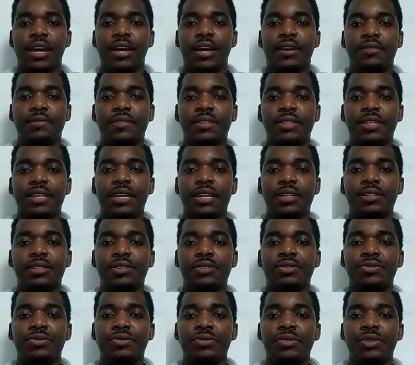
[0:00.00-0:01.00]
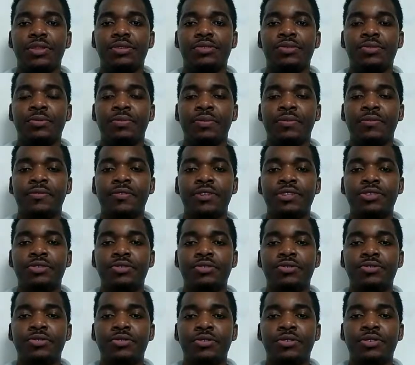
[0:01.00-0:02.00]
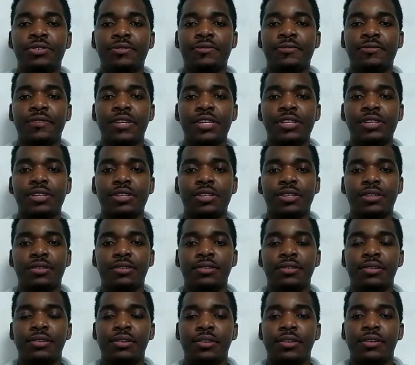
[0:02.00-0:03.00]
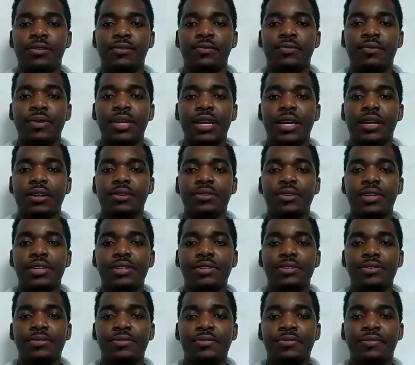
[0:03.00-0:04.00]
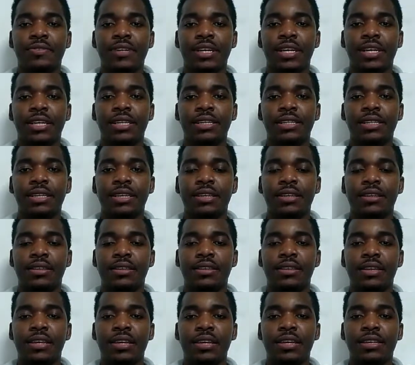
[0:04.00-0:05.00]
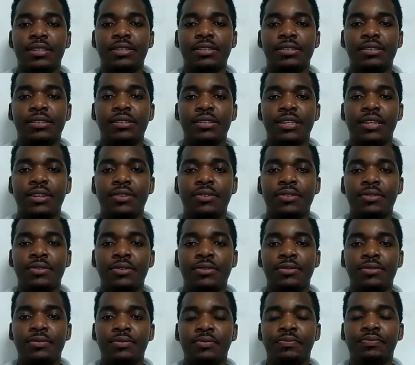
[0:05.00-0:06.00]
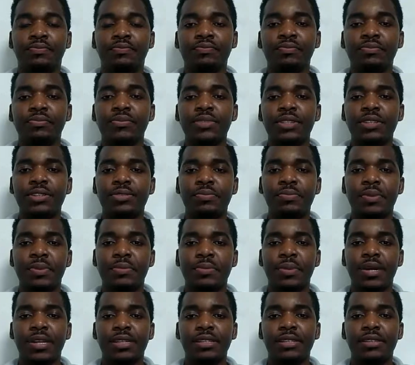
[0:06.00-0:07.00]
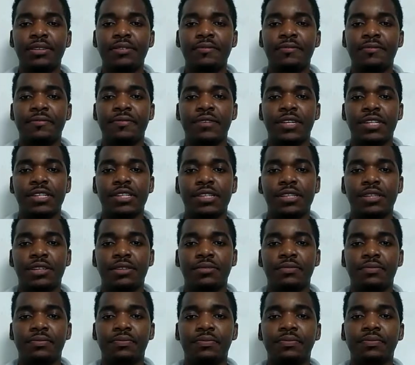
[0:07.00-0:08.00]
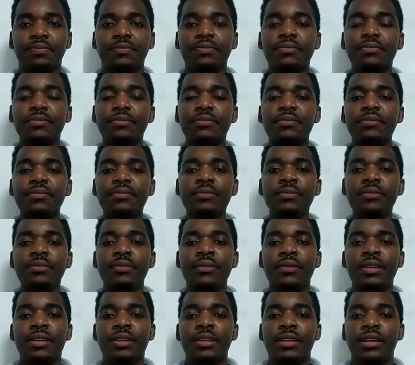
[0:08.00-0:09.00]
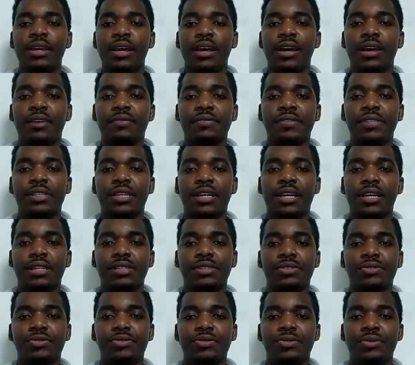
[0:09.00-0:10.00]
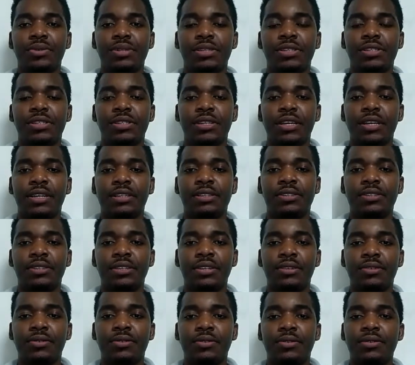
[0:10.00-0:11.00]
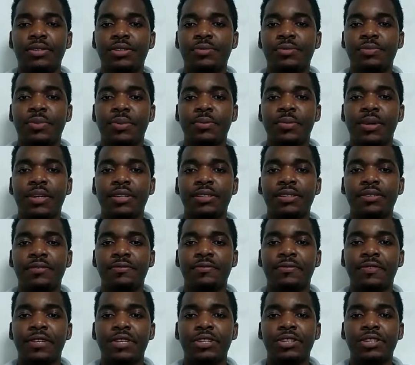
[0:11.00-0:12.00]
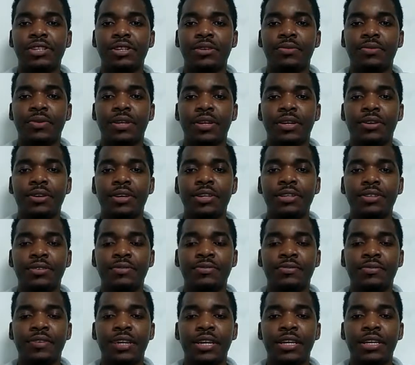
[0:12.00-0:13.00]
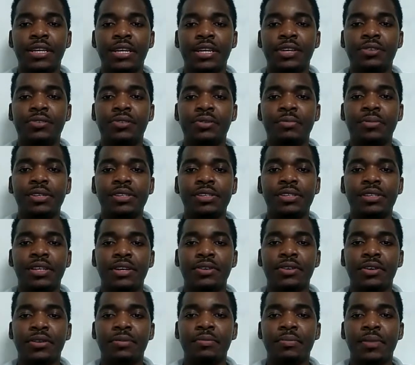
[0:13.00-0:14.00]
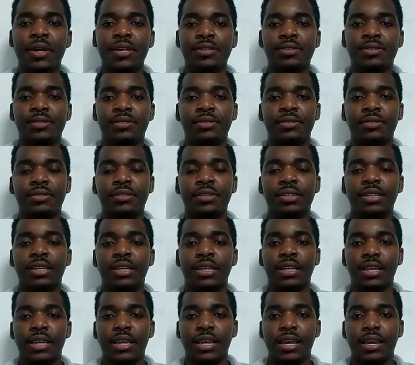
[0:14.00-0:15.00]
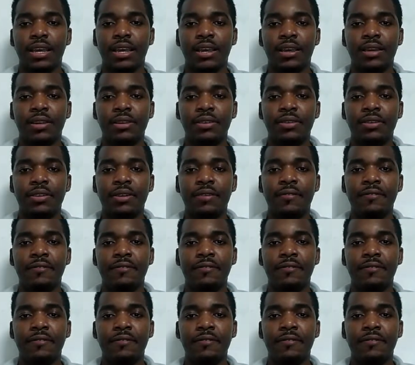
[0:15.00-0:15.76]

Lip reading: After cutting through the superficial scrotal fascia, we are going to find the external spermatic fascia. After cutting through this external spermatic fascia, we are going to find the cremasteric muscle and